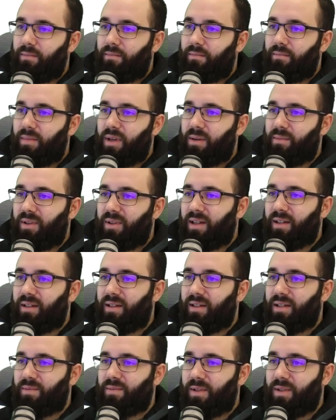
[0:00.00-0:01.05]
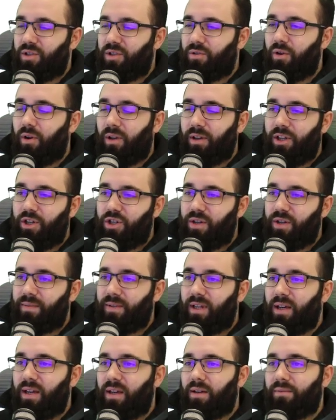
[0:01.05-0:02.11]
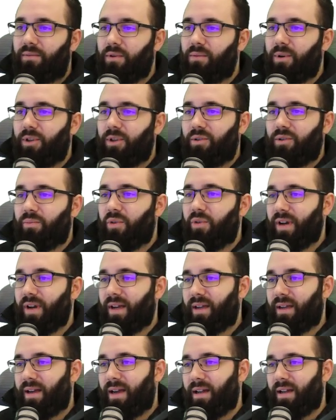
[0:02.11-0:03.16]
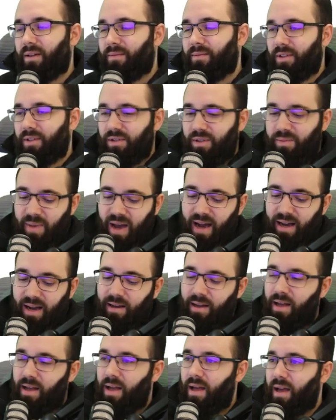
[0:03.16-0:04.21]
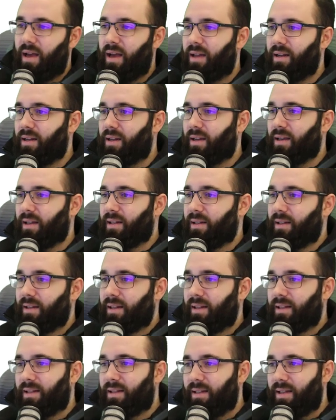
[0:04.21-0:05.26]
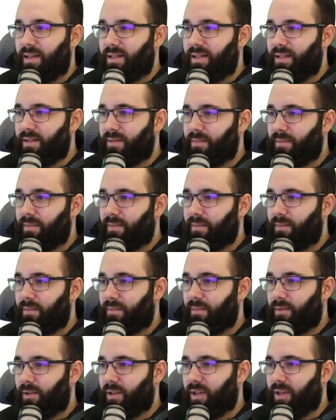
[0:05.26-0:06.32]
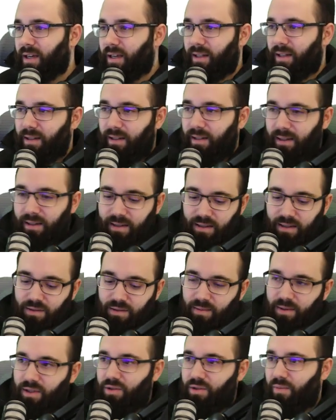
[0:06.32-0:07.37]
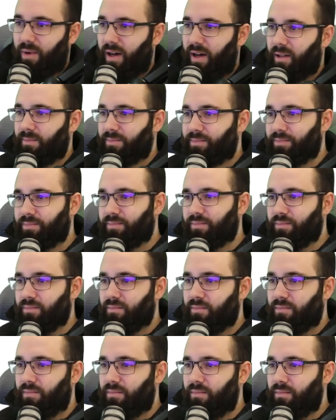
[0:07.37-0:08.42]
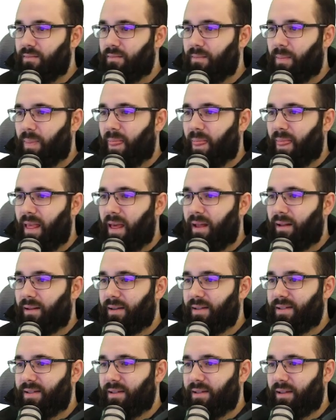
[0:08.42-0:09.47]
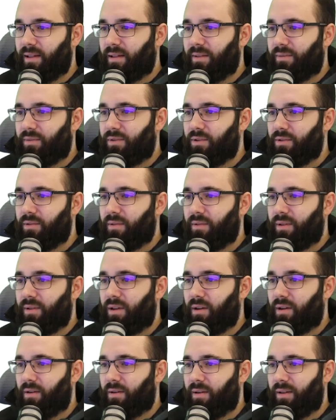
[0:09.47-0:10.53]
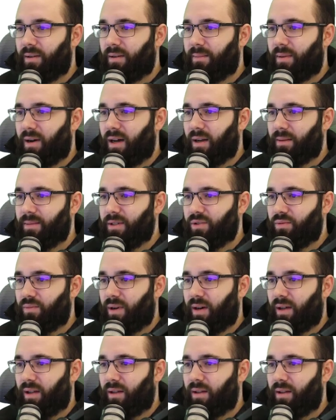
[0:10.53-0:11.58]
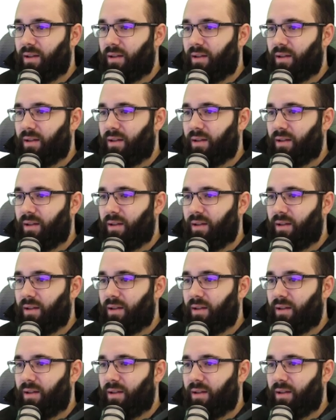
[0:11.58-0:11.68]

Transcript: maybe not this one. So hold the shift key if you want to bring any of those back, and then I can delete these. Okay, I can delete this one as well, and let's delete a few here on the bottom as well.